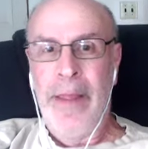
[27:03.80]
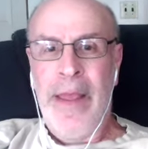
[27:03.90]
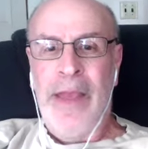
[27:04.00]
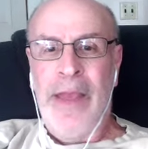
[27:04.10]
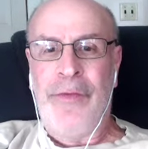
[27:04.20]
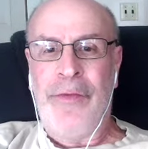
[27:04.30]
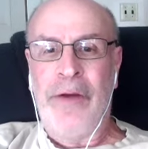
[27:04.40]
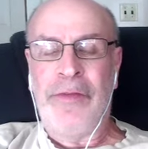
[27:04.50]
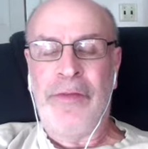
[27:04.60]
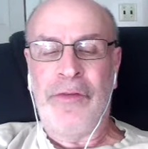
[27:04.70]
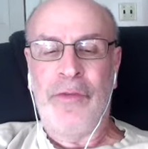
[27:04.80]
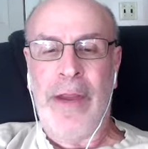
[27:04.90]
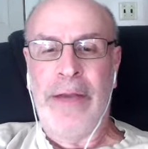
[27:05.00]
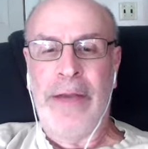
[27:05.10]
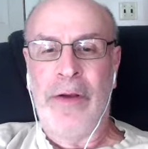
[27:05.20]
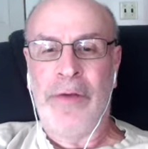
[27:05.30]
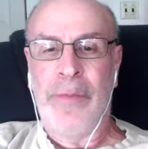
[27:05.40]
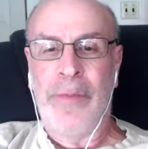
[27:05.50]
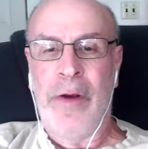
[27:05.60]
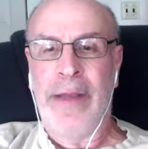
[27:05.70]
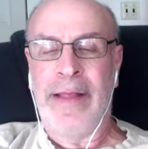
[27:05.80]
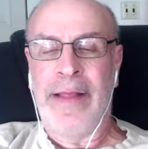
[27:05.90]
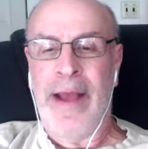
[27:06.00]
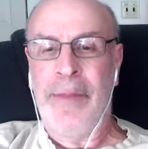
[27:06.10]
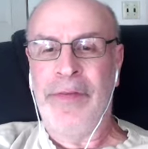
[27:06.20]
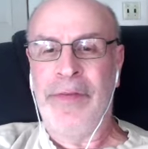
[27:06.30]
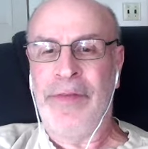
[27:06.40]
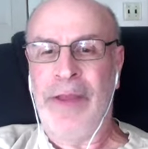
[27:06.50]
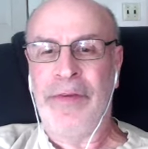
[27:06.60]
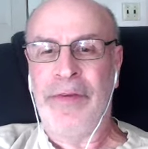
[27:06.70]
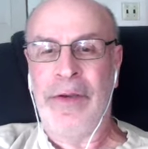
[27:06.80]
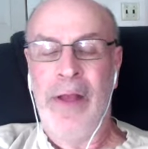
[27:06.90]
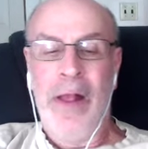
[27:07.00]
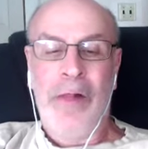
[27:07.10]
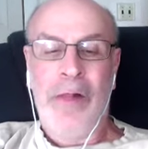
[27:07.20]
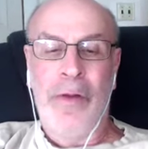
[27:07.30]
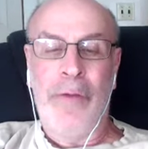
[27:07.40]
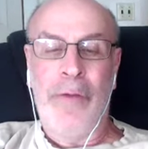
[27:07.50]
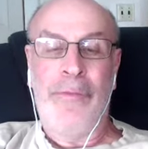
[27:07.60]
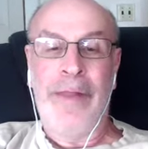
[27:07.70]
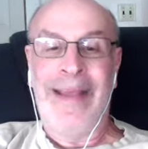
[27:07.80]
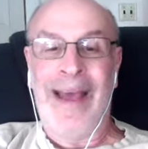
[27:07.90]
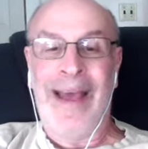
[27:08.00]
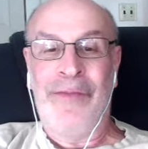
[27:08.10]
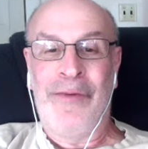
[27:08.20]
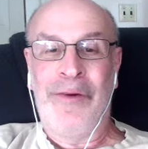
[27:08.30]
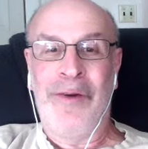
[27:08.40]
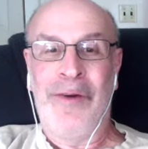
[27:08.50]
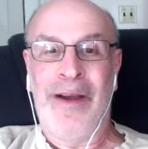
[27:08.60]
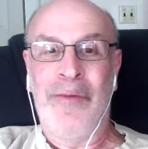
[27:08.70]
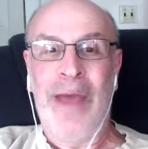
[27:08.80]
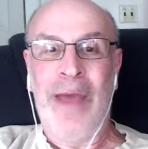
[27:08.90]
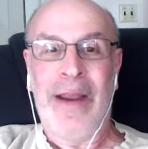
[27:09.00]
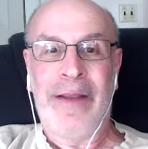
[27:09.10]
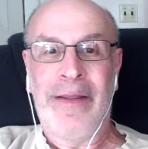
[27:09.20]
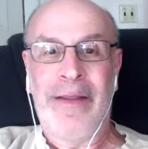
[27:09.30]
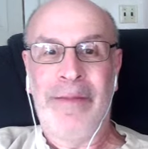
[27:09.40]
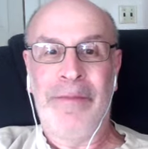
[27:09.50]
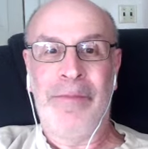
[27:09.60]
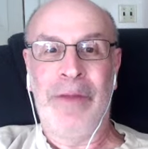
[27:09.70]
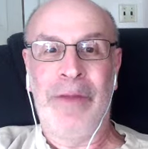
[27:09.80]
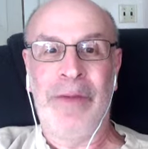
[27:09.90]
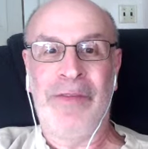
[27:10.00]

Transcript: As far as the trade goes, Marty, the compensation. Look what Philly got for Reddick. Pretty much the